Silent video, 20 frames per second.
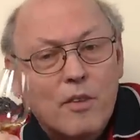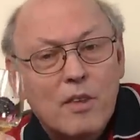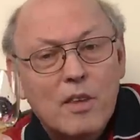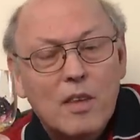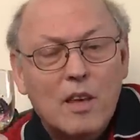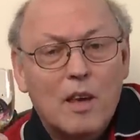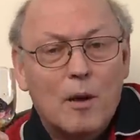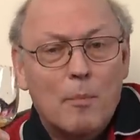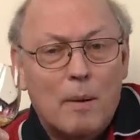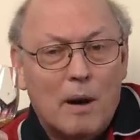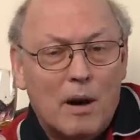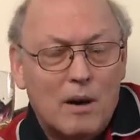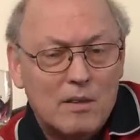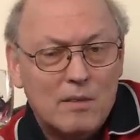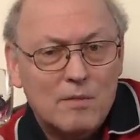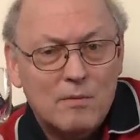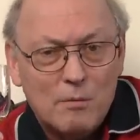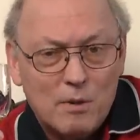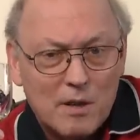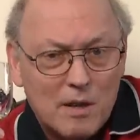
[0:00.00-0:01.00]
thinking
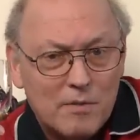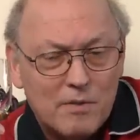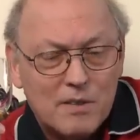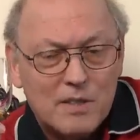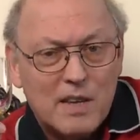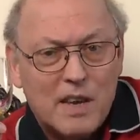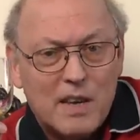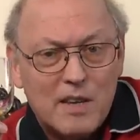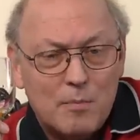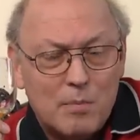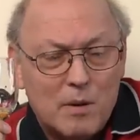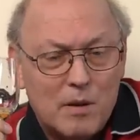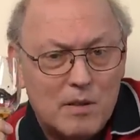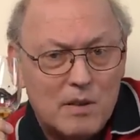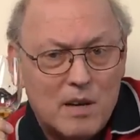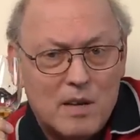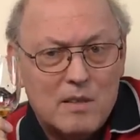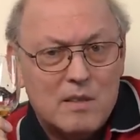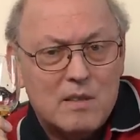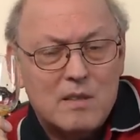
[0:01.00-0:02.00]
about what I've said about
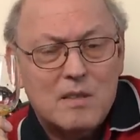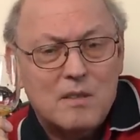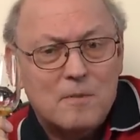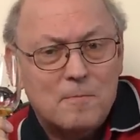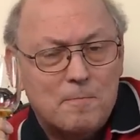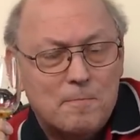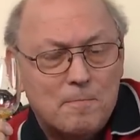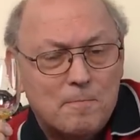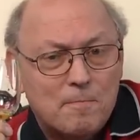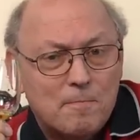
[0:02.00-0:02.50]
nuts.